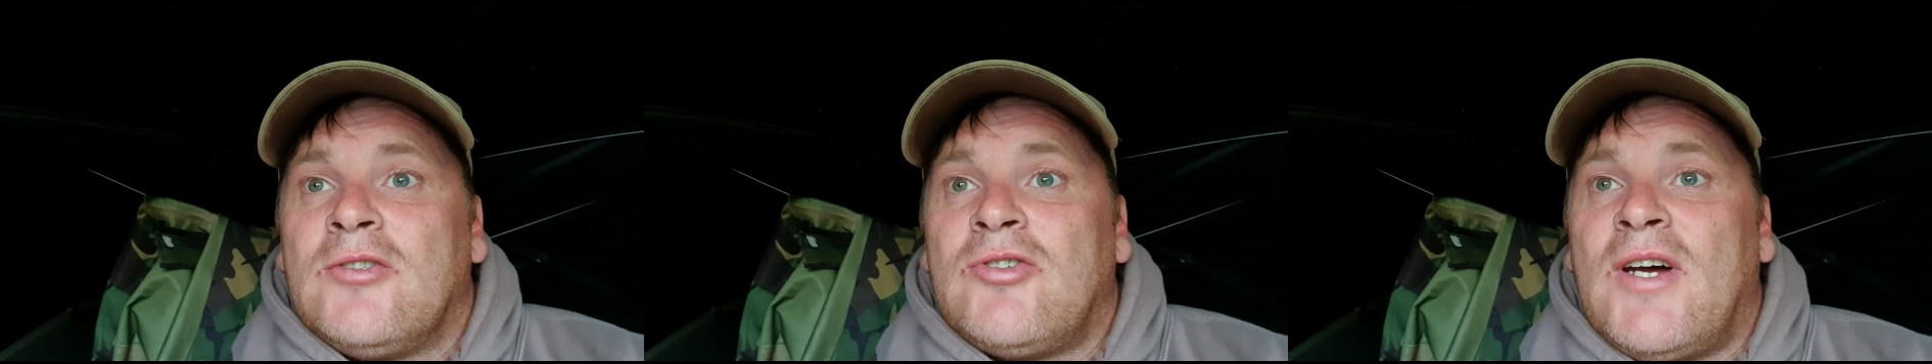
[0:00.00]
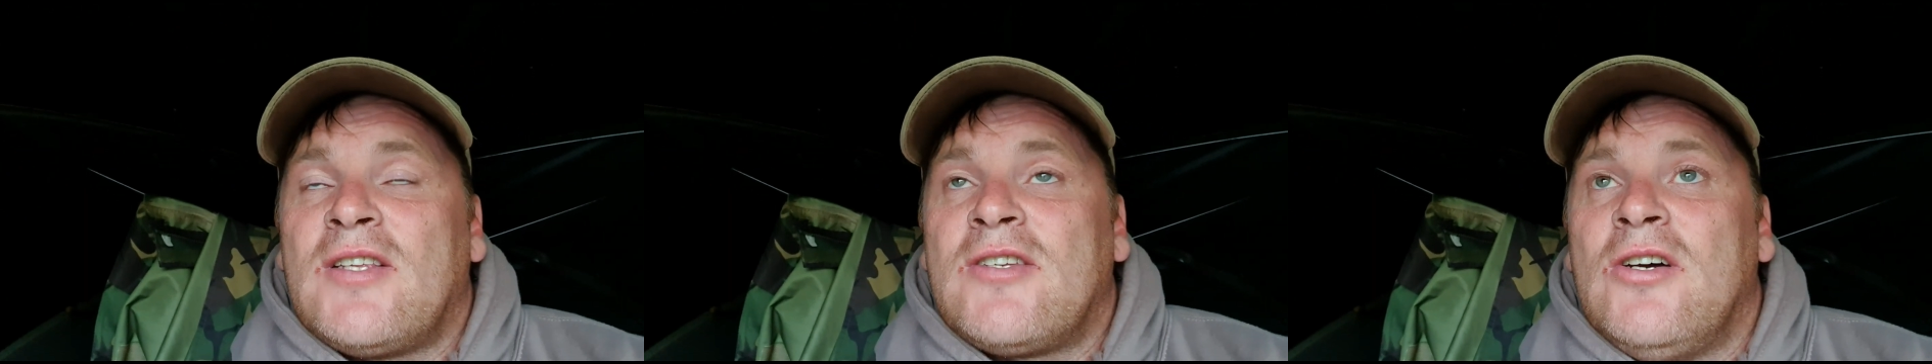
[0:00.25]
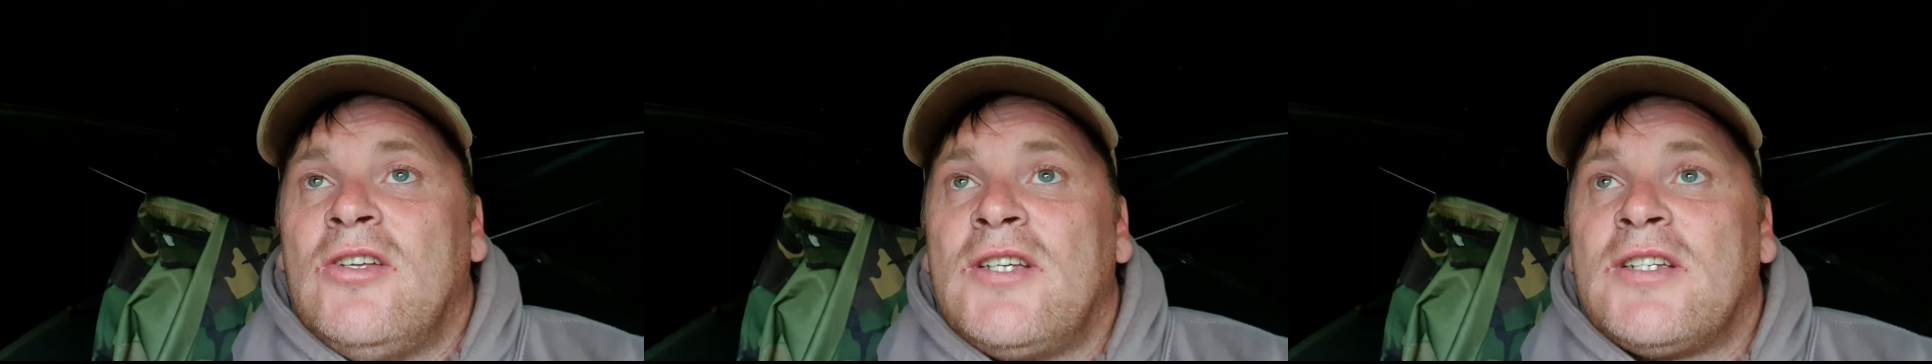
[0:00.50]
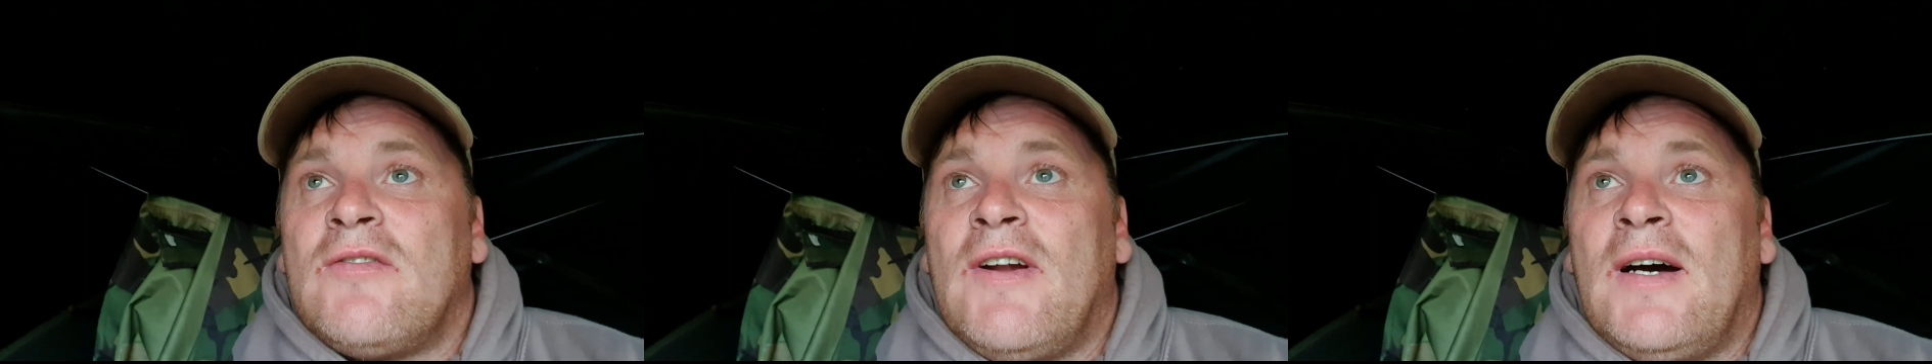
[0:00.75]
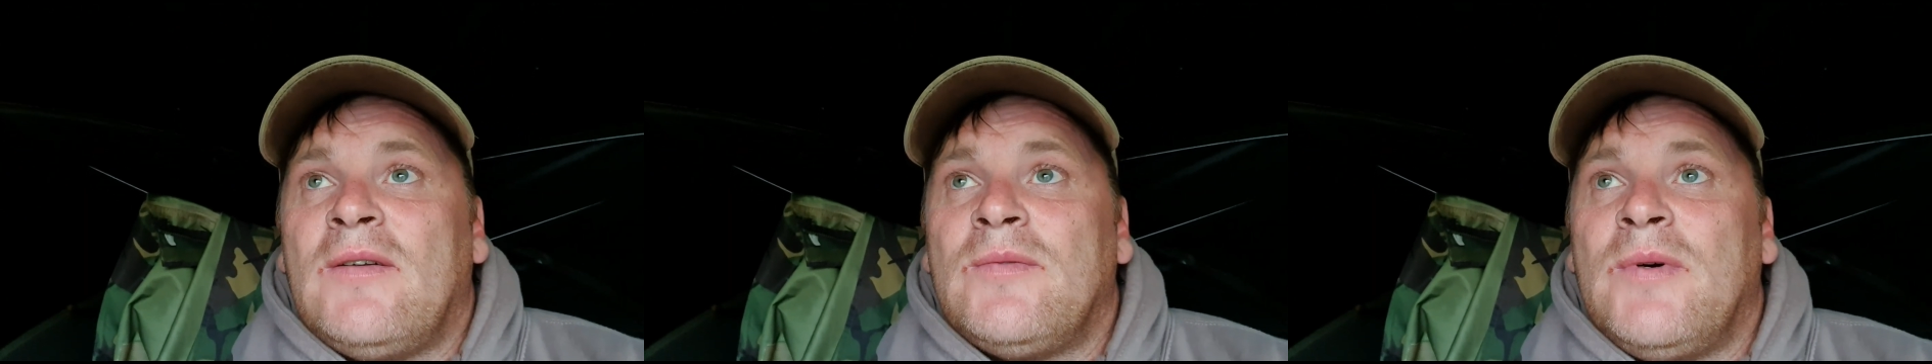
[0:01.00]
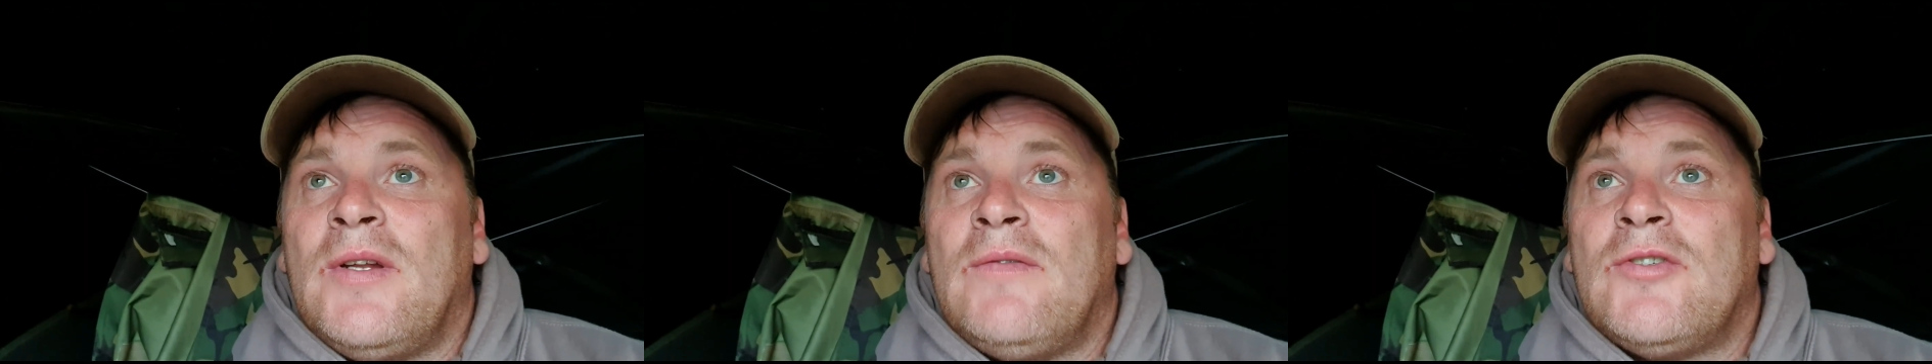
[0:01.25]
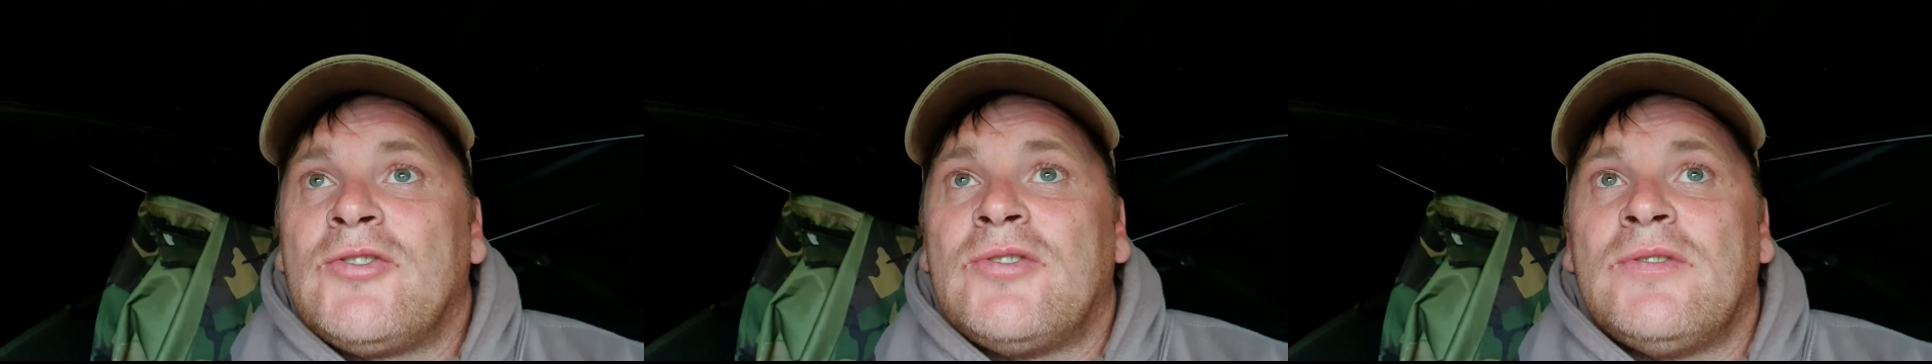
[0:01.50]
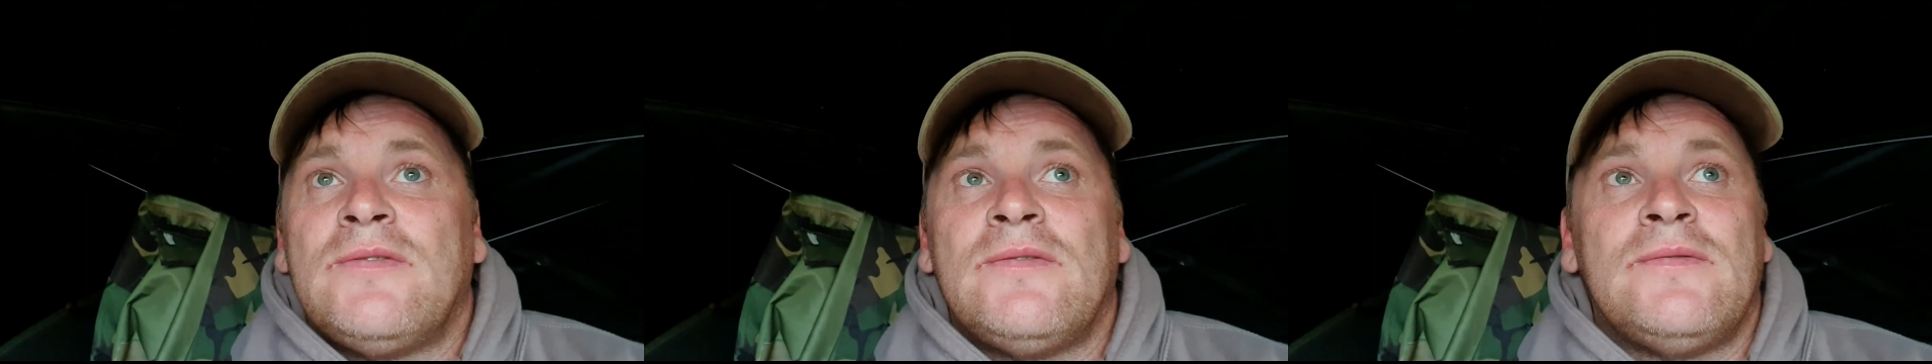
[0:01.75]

try and turn this around, one of us.